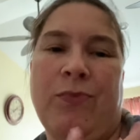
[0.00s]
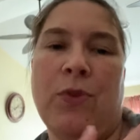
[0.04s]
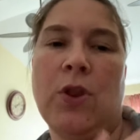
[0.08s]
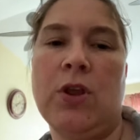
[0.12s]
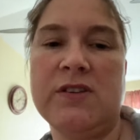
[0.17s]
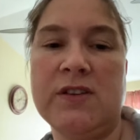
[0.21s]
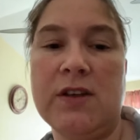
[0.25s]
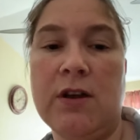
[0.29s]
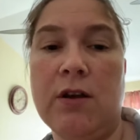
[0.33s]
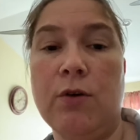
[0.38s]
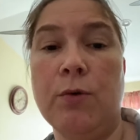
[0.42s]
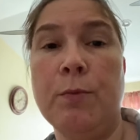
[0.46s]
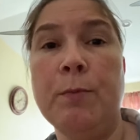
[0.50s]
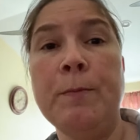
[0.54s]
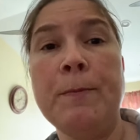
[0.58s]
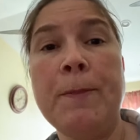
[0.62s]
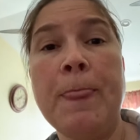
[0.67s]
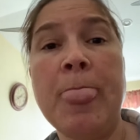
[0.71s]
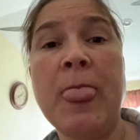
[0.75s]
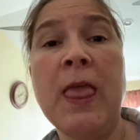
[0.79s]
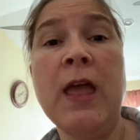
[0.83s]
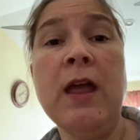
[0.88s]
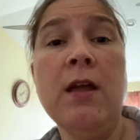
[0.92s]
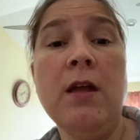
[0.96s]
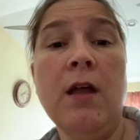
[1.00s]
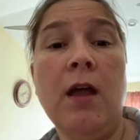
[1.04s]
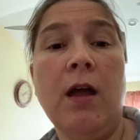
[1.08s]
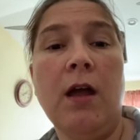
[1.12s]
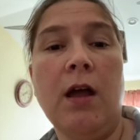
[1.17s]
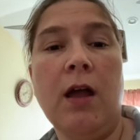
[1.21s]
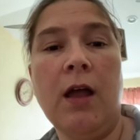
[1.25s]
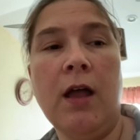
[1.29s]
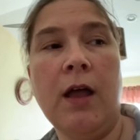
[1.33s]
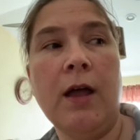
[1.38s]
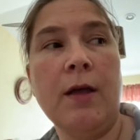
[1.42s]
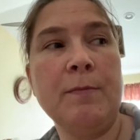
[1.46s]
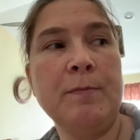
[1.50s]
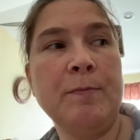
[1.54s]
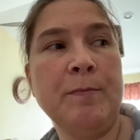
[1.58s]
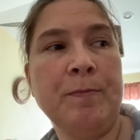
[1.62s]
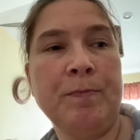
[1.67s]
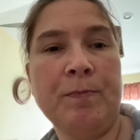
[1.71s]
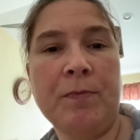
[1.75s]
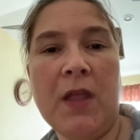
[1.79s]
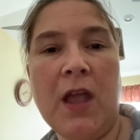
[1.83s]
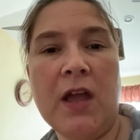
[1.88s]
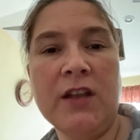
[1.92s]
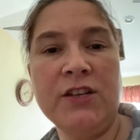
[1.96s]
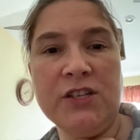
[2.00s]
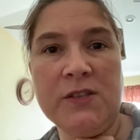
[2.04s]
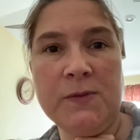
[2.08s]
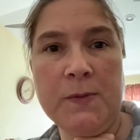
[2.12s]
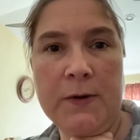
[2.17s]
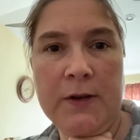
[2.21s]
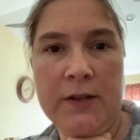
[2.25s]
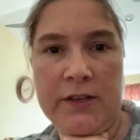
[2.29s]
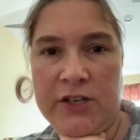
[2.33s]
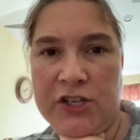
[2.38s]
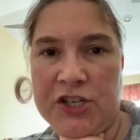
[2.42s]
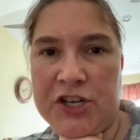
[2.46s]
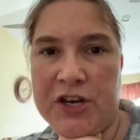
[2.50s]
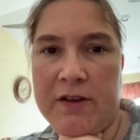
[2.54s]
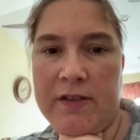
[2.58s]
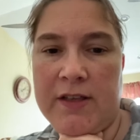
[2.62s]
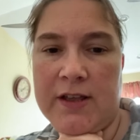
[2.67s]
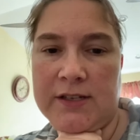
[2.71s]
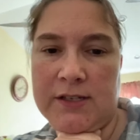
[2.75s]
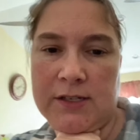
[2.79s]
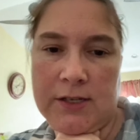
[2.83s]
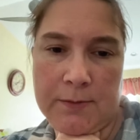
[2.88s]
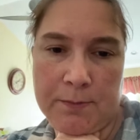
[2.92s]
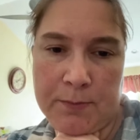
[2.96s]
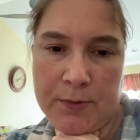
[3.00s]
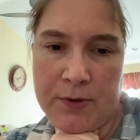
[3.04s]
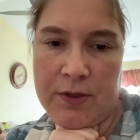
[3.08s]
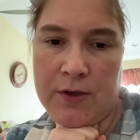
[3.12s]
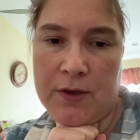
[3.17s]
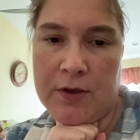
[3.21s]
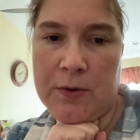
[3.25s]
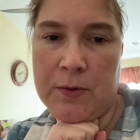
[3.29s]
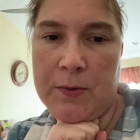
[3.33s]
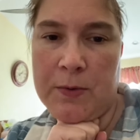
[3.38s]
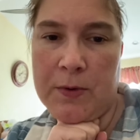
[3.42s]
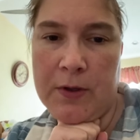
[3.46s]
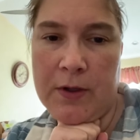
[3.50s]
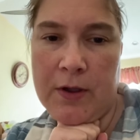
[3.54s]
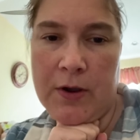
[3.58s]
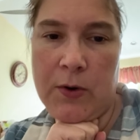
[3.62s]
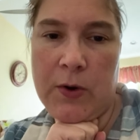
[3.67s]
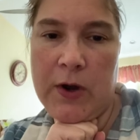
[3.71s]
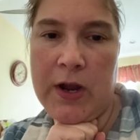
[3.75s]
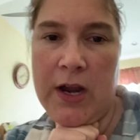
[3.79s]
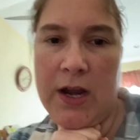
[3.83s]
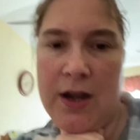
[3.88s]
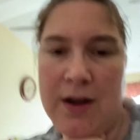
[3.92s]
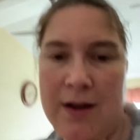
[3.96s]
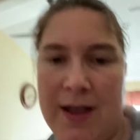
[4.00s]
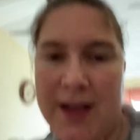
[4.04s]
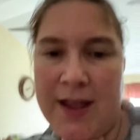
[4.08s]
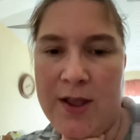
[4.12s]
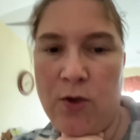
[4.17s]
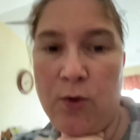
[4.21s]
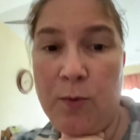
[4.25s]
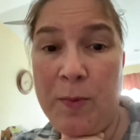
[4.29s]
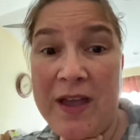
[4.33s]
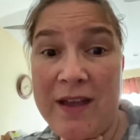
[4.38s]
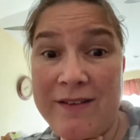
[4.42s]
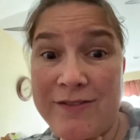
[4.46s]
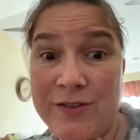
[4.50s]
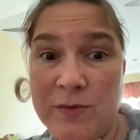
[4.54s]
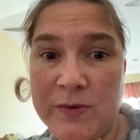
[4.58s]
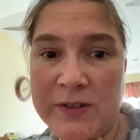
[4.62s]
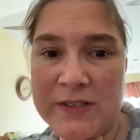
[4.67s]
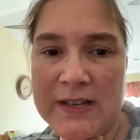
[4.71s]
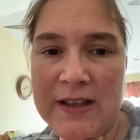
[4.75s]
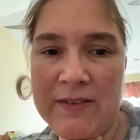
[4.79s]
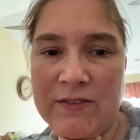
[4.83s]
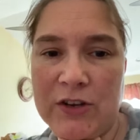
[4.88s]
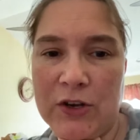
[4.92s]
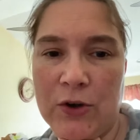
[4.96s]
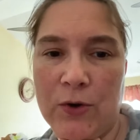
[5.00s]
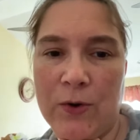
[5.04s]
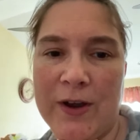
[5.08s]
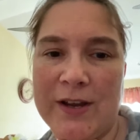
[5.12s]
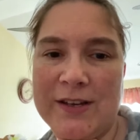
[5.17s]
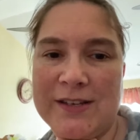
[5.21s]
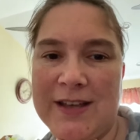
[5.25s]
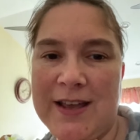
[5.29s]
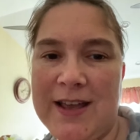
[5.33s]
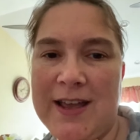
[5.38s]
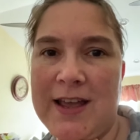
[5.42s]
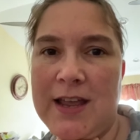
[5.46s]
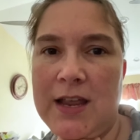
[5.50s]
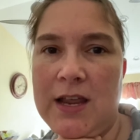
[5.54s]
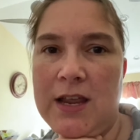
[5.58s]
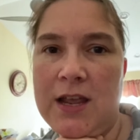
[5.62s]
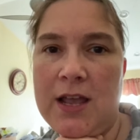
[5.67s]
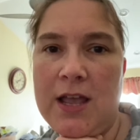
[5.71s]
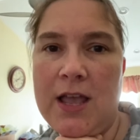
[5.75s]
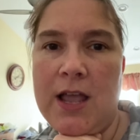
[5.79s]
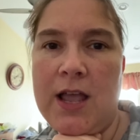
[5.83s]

So um, I just wanted to share that tip with you. All right. I hope everyone's having a great day.